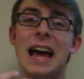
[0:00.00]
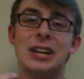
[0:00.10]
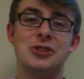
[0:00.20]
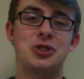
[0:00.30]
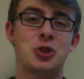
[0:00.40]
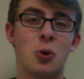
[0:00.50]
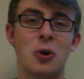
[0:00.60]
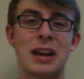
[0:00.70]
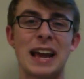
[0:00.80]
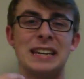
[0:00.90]
and
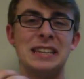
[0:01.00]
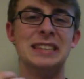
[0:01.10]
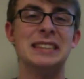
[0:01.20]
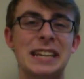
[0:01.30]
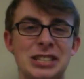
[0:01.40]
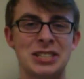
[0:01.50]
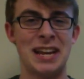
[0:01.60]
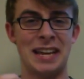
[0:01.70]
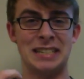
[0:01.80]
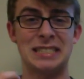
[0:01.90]
joy and elation
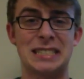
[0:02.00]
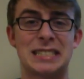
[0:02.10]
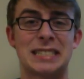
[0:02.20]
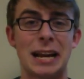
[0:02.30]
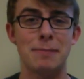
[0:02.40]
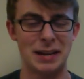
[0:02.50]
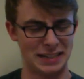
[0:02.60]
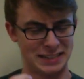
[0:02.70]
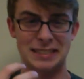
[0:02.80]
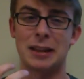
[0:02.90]
and excitement
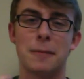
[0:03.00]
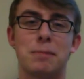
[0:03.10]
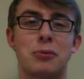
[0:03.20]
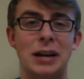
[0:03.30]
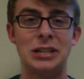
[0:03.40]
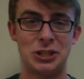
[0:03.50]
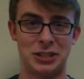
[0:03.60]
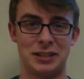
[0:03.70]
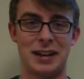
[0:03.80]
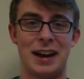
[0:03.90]
and
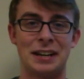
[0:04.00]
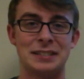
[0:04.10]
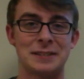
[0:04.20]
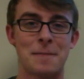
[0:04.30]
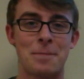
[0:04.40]
celebration, guys.